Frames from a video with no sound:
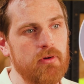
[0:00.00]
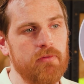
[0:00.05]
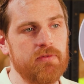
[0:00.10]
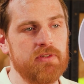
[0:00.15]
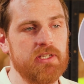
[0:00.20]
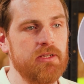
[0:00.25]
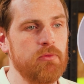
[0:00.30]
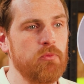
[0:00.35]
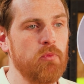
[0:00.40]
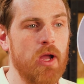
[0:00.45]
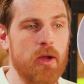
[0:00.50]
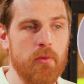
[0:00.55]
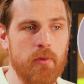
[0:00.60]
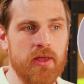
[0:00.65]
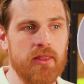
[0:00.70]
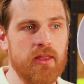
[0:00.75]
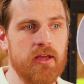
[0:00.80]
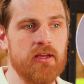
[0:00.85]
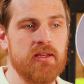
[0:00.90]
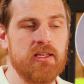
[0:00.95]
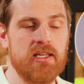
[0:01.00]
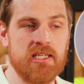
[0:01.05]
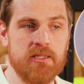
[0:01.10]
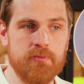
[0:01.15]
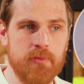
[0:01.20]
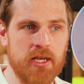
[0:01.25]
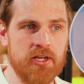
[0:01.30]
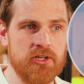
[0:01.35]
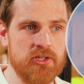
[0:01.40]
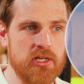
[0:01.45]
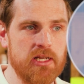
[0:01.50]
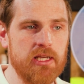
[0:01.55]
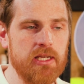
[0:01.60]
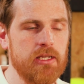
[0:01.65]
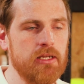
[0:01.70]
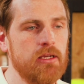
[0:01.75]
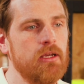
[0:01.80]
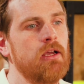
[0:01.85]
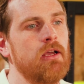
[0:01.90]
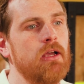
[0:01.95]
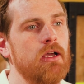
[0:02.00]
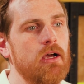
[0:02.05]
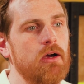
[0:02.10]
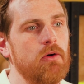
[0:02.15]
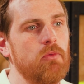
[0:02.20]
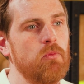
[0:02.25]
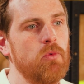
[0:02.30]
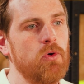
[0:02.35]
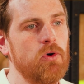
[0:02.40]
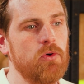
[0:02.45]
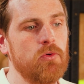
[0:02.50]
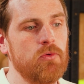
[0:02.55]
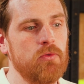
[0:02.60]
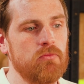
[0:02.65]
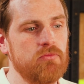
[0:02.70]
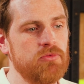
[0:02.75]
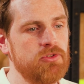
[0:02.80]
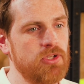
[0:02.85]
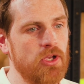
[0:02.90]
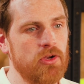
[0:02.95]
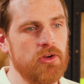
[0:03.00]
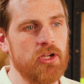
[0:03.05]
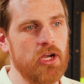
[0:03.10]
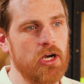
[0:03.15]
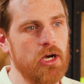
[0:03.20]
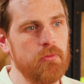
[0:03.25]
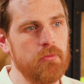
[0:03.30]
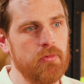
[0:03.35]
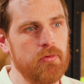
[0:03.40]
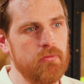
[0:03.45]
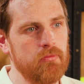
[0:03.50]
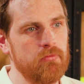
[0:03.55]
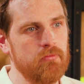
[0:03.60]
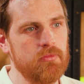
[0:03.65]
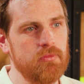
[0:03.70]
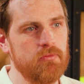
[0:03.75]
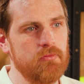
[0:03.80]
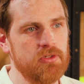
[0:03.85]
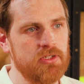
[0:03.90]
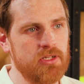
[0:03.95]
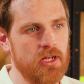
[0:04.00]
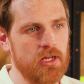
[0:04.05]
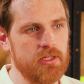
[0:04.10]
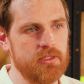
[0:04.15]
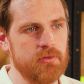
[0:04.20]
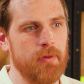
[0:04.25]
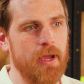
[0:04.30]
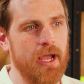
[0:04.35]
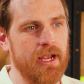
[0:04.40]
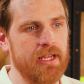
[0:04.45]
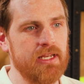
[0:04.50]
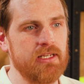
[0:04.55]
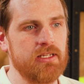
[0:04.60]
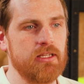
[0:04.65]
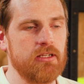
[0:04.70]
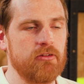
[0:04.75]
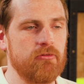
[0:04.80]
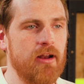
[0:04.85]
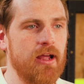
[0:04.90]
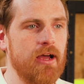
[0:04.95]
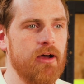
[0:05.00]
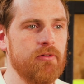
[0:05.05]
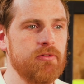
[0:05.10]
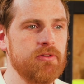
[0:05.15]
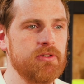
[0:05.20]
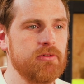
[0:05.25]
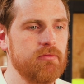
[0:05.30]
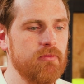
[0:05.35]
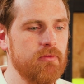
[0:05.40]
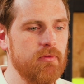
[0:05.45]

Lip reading: See, wet weather especially will soak up, start to pack into the ground.